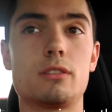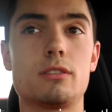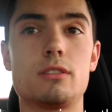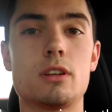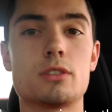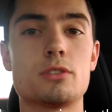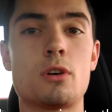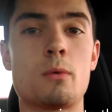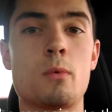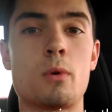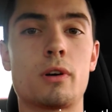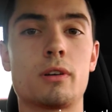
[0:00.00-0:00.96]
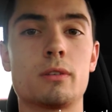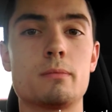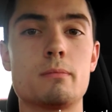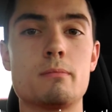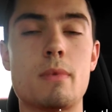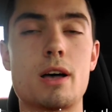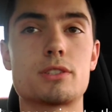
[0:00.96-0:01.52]
There's no more
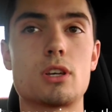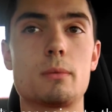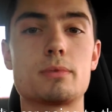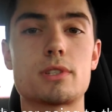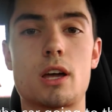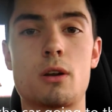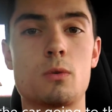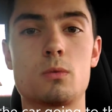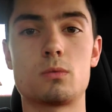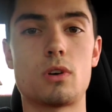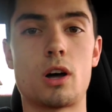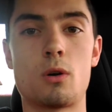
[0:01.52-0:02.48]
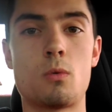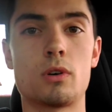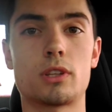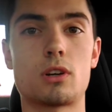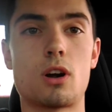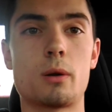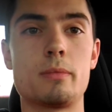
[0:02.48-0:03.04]
mess ups. I don't want the
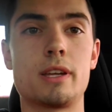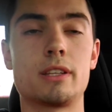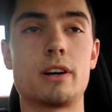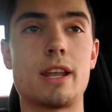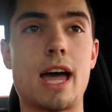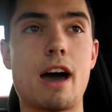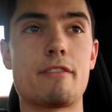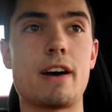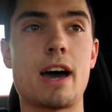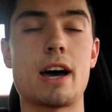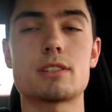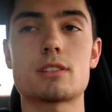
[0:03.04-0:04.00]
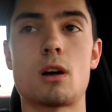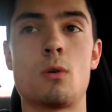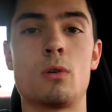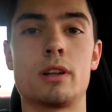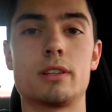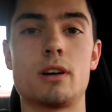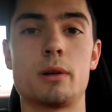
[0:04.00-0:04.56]
car being done half-ass. I
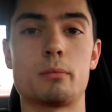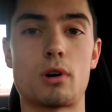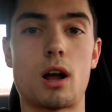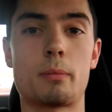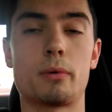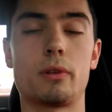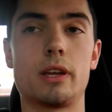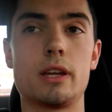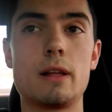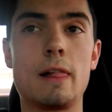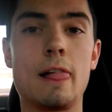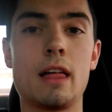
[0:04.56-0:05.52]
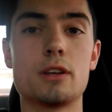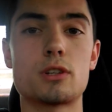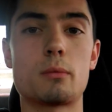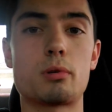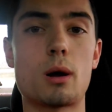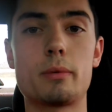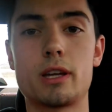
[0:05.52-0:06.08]
want it done properly. So I'm
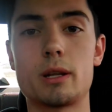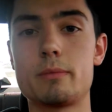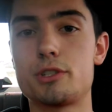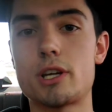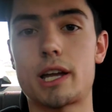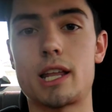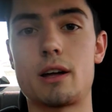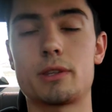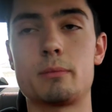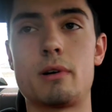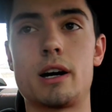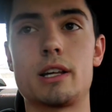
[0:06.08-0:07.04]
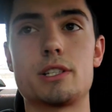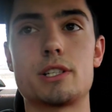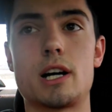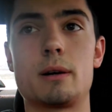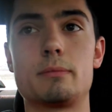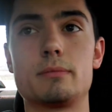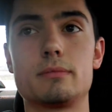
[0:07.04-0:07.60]
probably going to be checking out the body
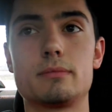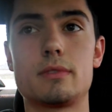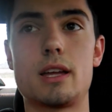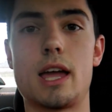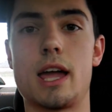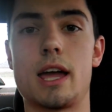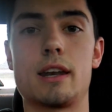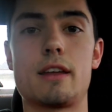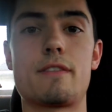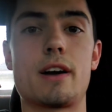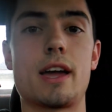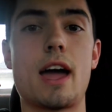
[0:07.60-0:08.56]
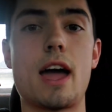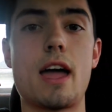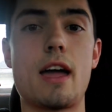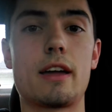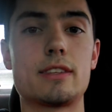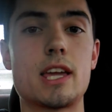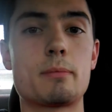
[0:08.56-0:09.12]
shop, and if I
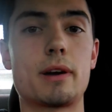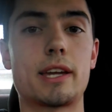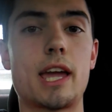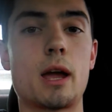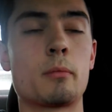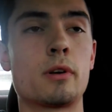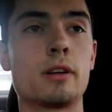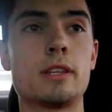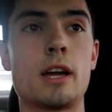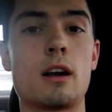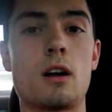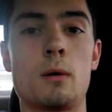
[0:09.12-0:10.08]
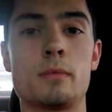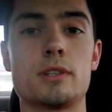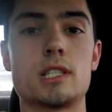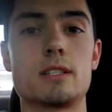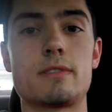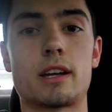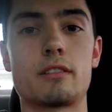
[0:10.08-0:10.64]
take my camera in there. I'm going to see
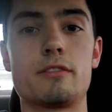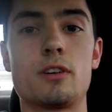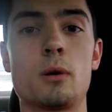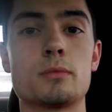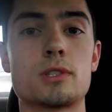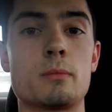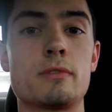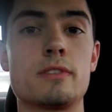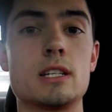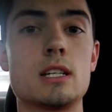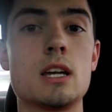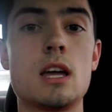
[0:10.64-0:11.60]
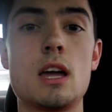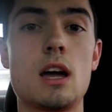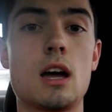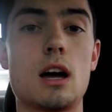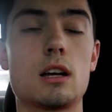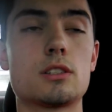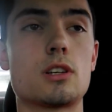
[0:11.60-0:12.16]
if I can film some of it,
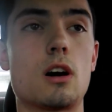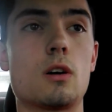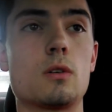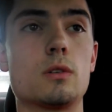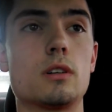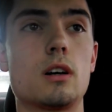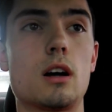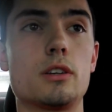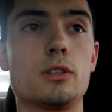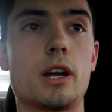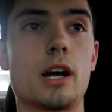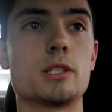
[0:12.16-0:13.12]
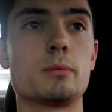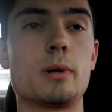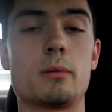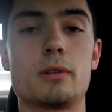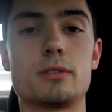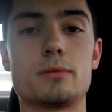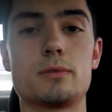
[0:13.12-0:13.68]
so you guys will be able to